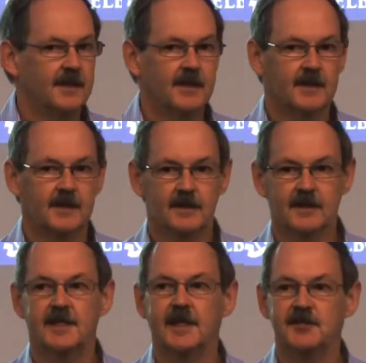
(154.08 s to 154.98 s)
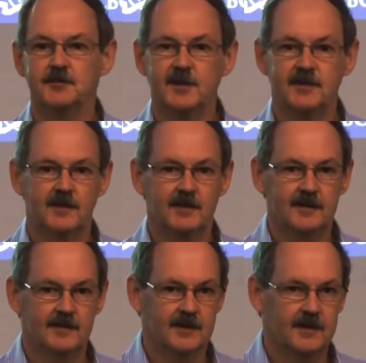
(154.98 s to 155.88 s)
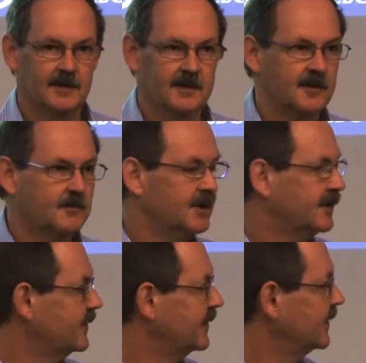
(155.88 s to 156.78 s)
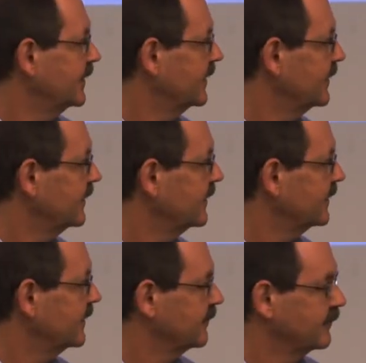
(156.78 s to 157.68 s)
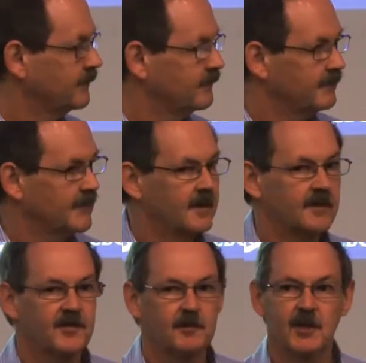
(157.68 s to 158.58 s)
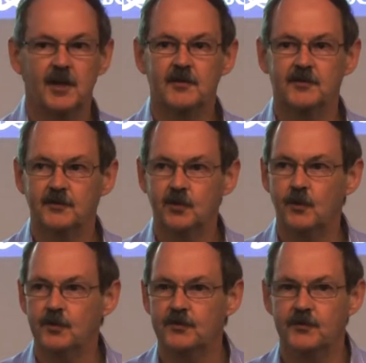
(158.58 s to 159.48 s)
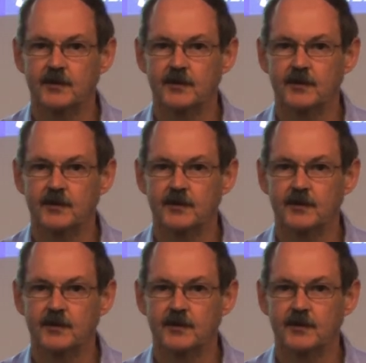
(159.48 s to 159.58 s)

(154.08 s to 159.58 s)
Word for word: uh, engagement and, uh, and community uh, seminars and talks